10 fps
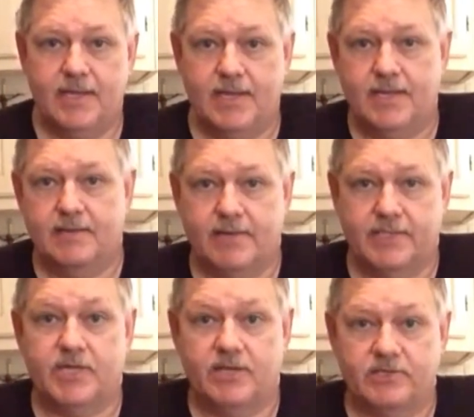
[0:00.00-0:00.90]
and
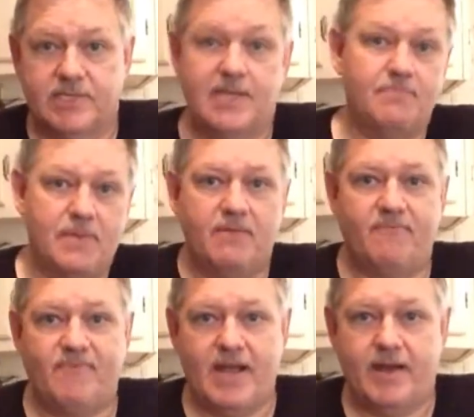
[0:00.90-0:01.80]
let y'all see it being
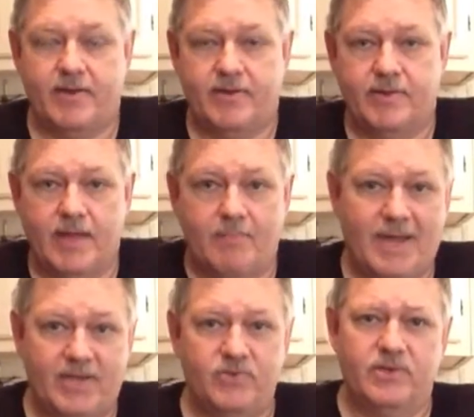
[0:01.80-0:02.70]
fired. I
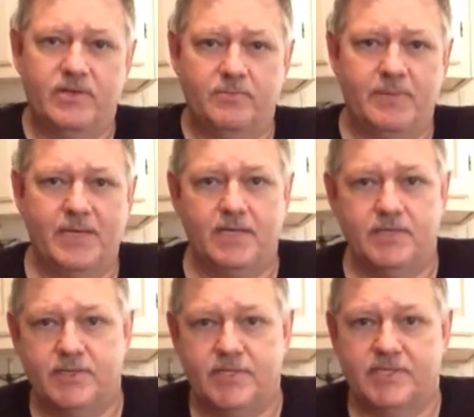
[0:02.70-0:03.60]
might do it a little bit in the
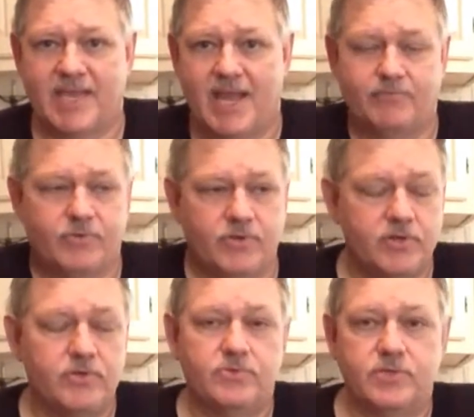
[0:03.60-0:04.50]
dusk
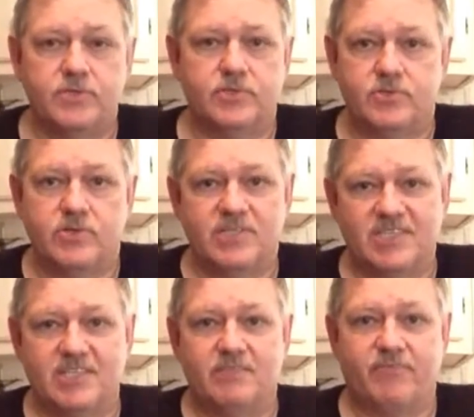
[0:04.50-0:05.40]
afternoon too, so you can
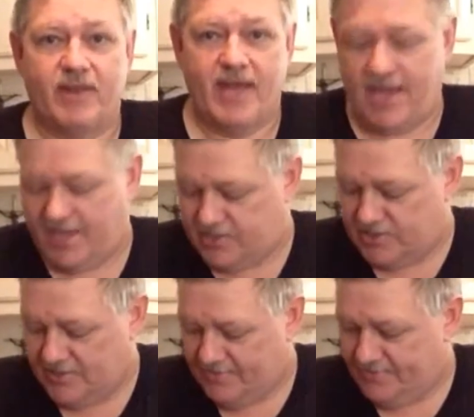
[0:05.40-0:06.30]
see the
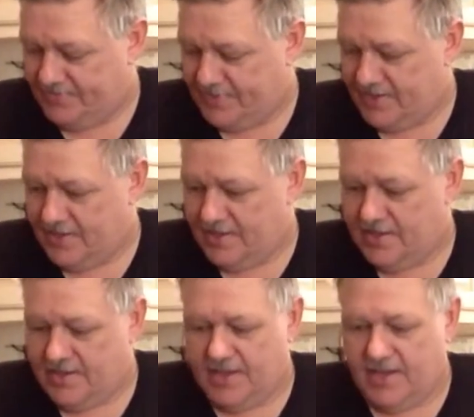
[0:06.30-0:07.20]
flash.
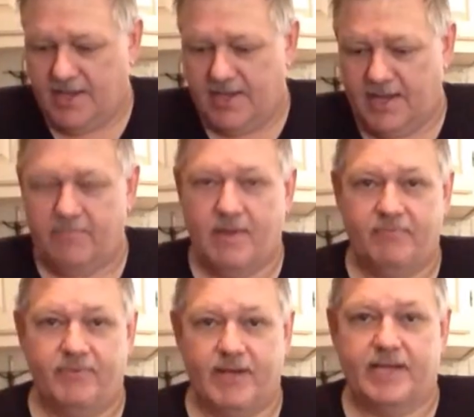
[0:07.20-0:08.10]
And I
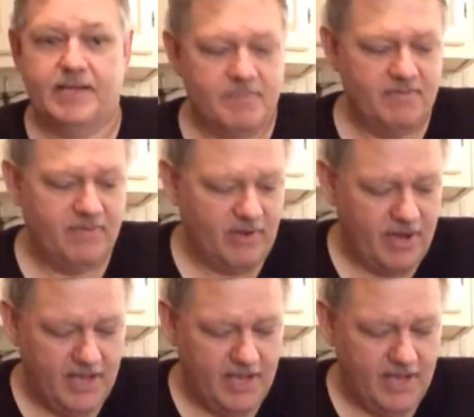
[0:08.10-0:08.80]
feel like it'll be very